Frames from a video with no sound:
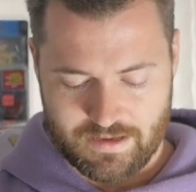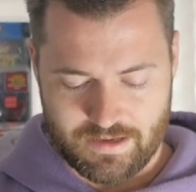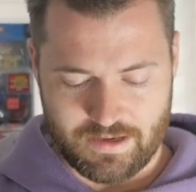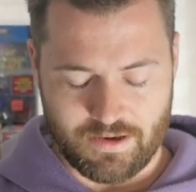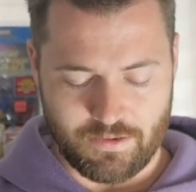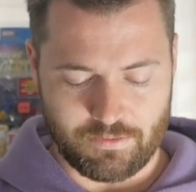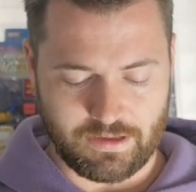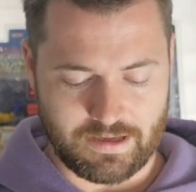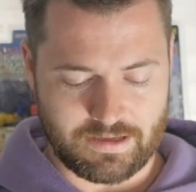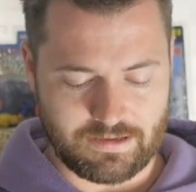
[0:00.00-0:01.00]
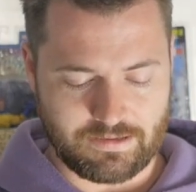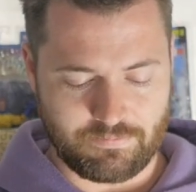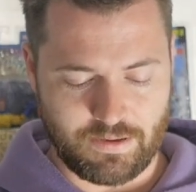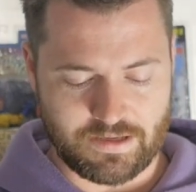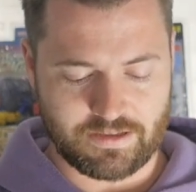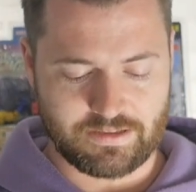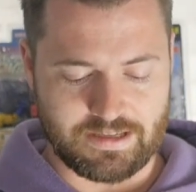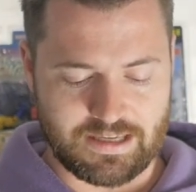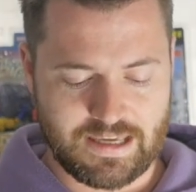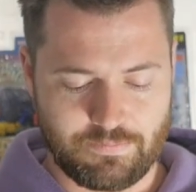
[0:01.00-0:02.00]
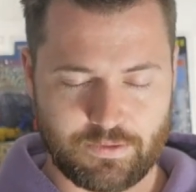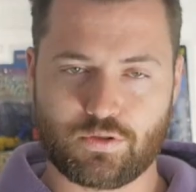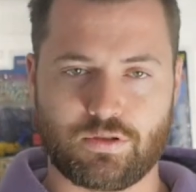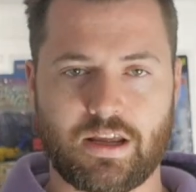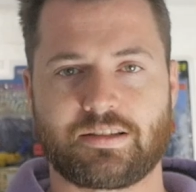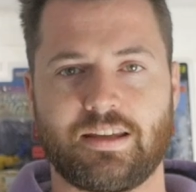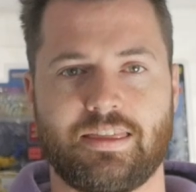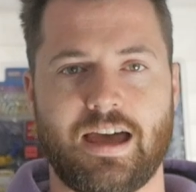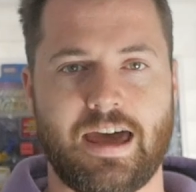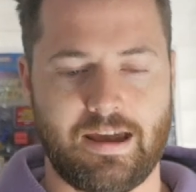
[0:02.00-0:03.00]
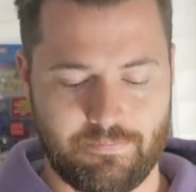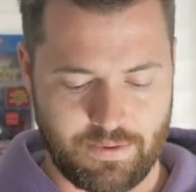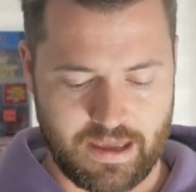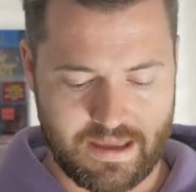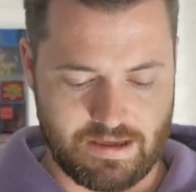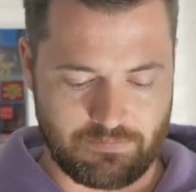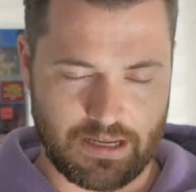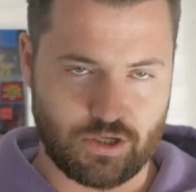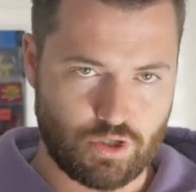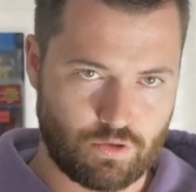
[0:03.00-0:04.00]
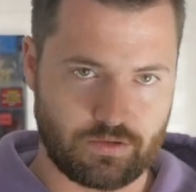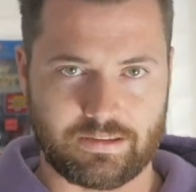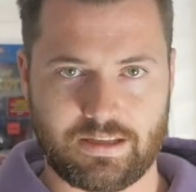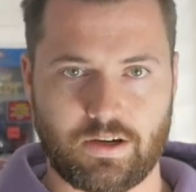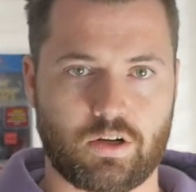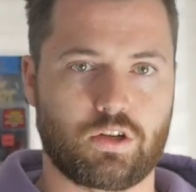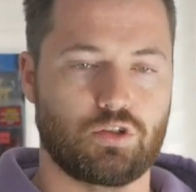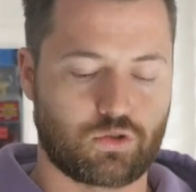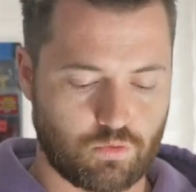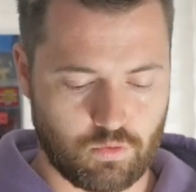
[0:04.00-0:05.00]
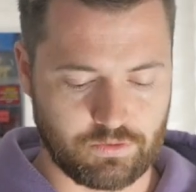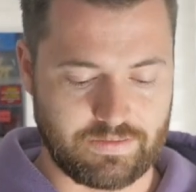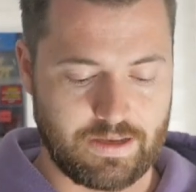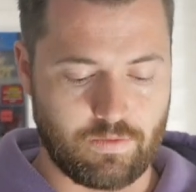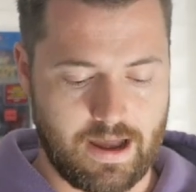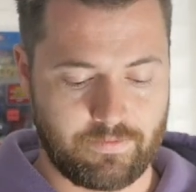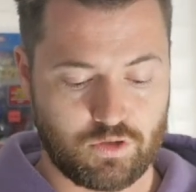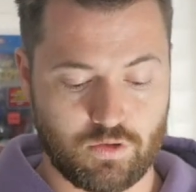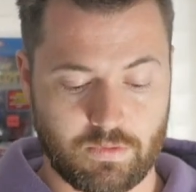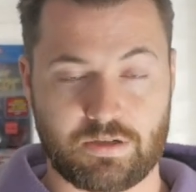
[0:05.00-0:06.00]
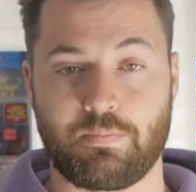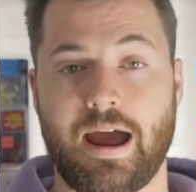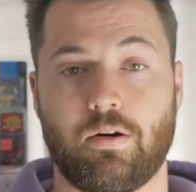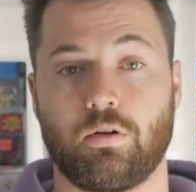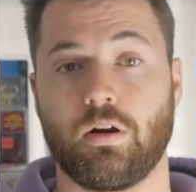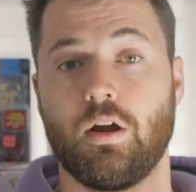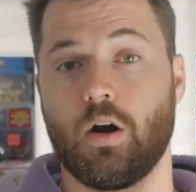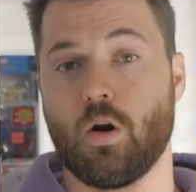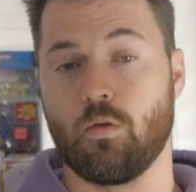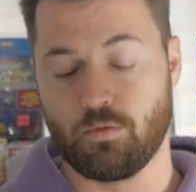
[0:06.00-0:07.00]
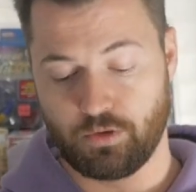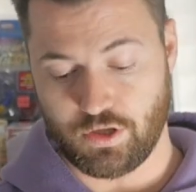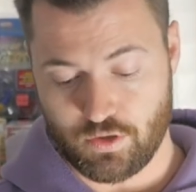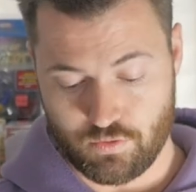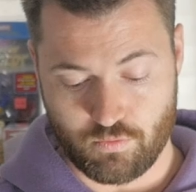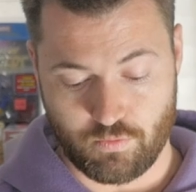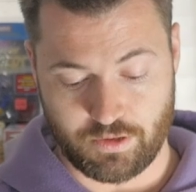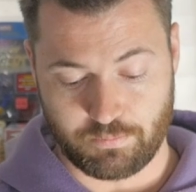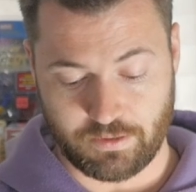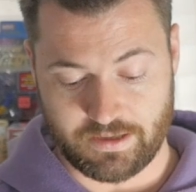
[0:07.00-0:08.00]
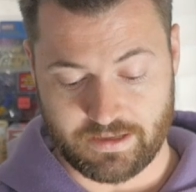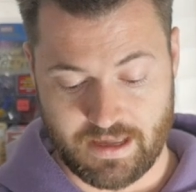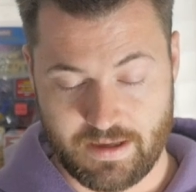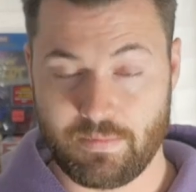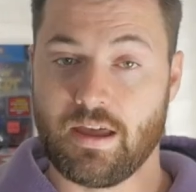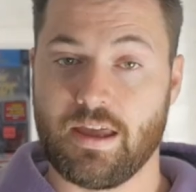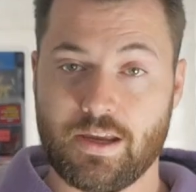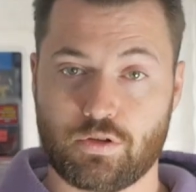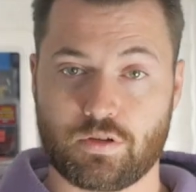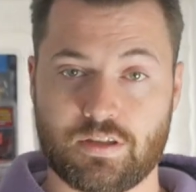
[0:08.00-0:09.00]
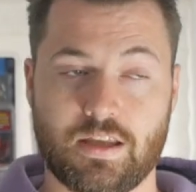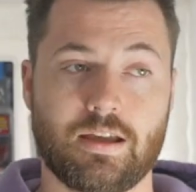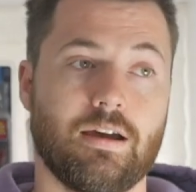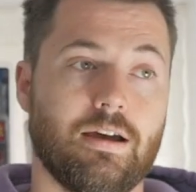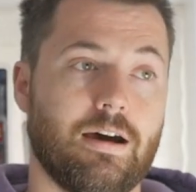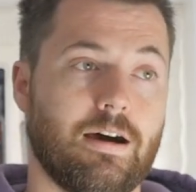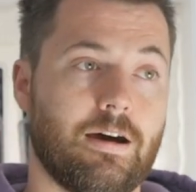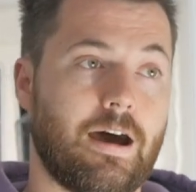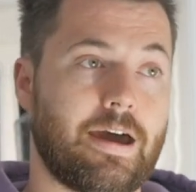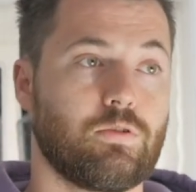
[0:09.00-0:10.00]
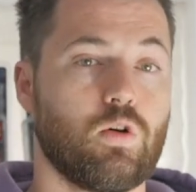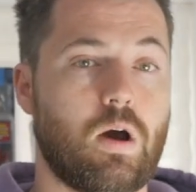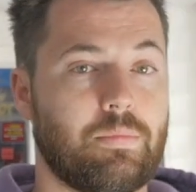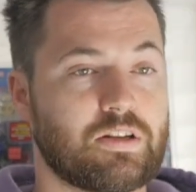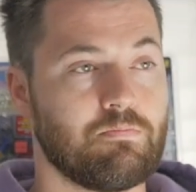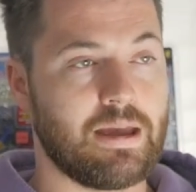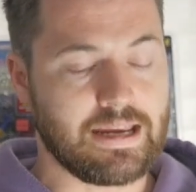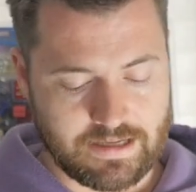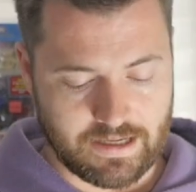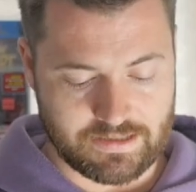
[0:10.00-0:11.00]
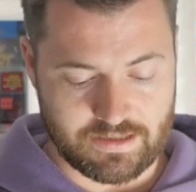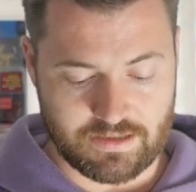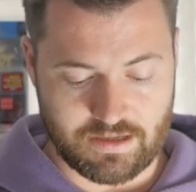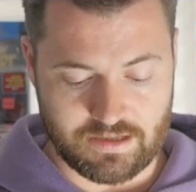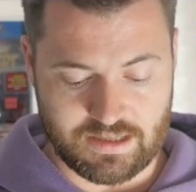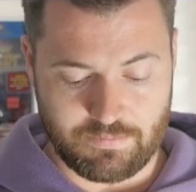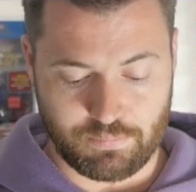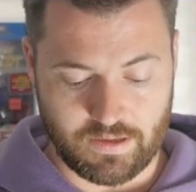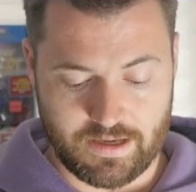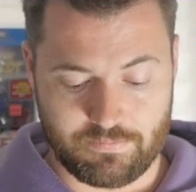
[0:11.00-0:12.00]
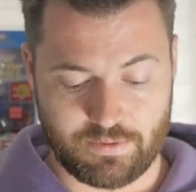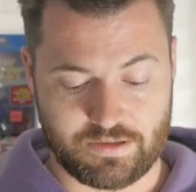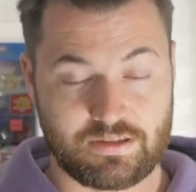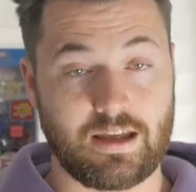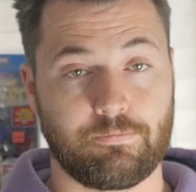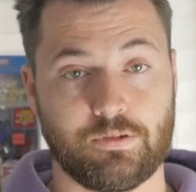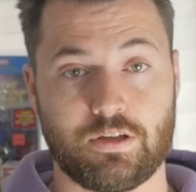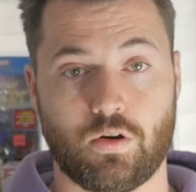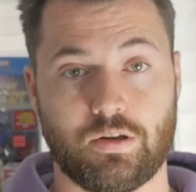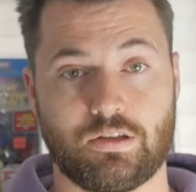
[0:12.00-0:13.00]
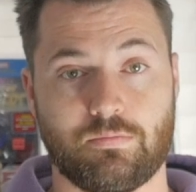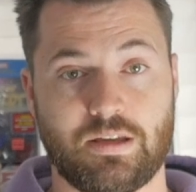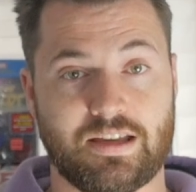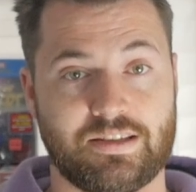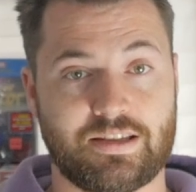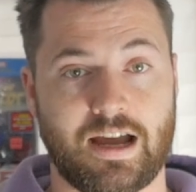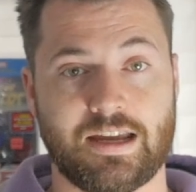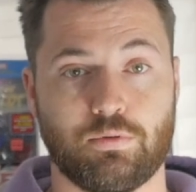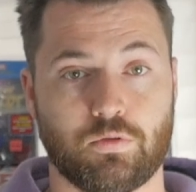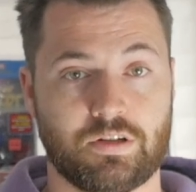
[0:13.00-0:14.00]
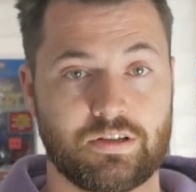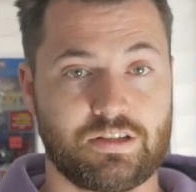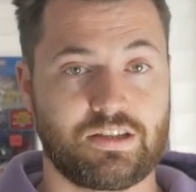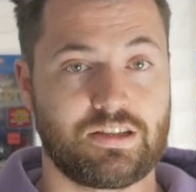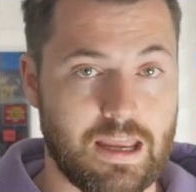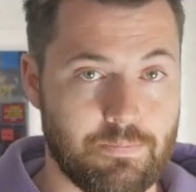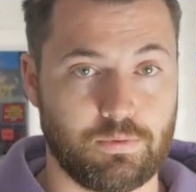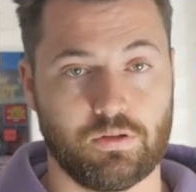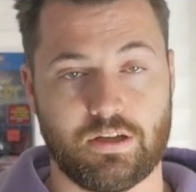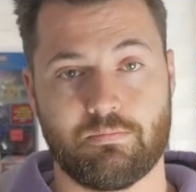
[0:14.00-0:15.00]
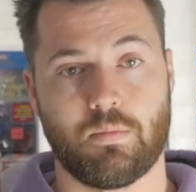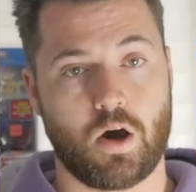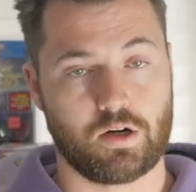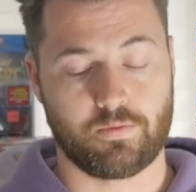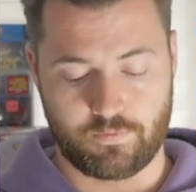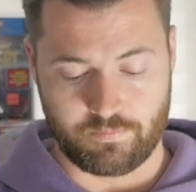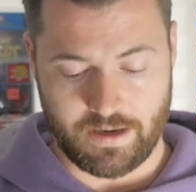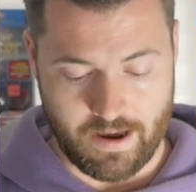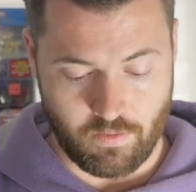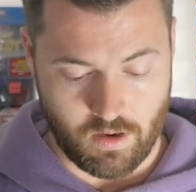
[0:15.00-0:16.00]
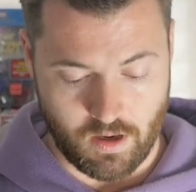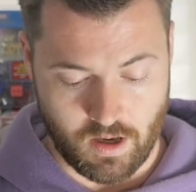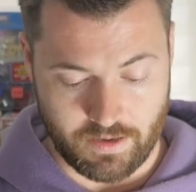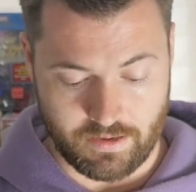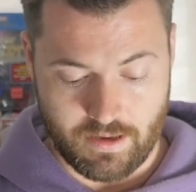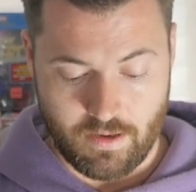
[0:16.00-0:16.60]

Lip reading: like basically keep decks like that at bay and make sure that they're controlled and they don't have too much power over you when you're playing a game. Interesting. I don't know how much main decks this is going to see play in, but it's definitely going to be a sideboard staple in Modern from now on.